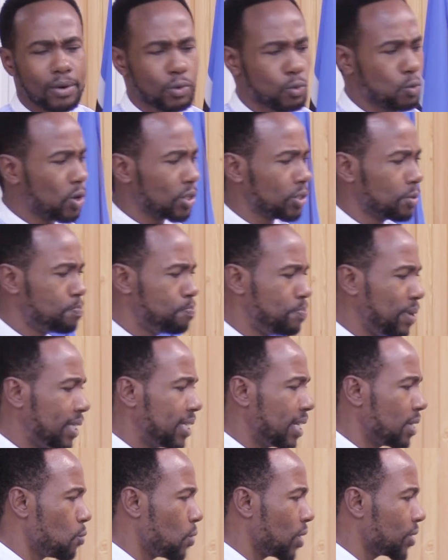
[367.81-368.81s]
was
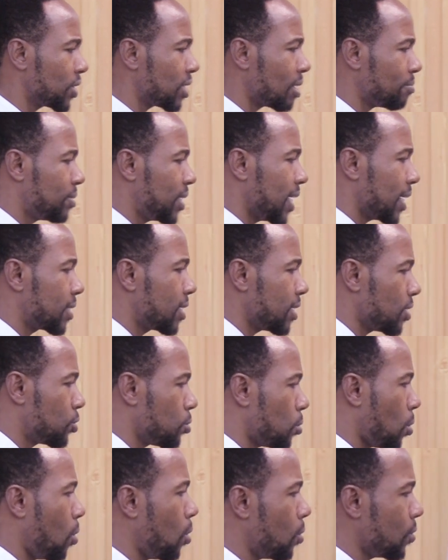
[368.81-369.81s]
beaten, was subjected
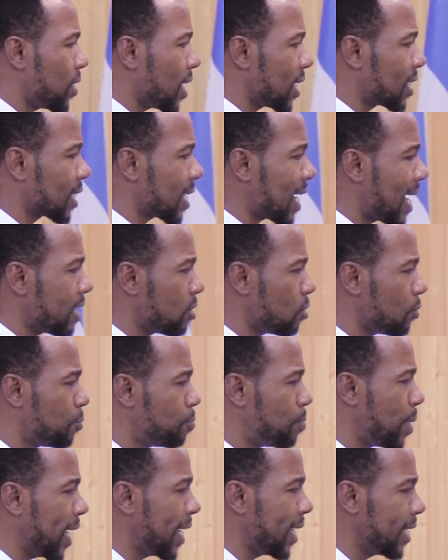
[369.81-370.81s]
to all that kind
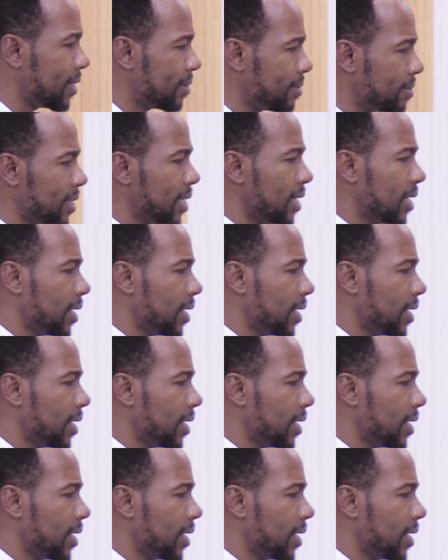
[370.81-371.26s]
of pain,